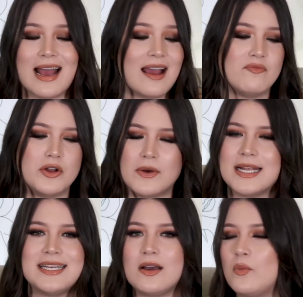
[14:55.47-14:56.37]
I have no
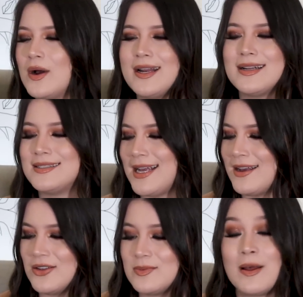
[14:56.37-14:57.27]
idea what it
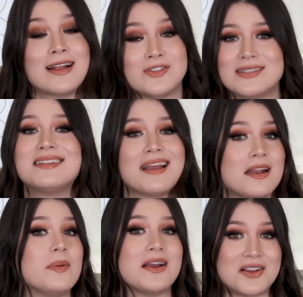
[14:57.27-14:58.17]
entails, but I just think
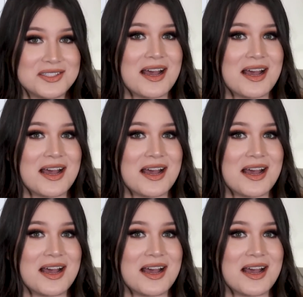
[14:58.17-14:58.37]
it'd be a good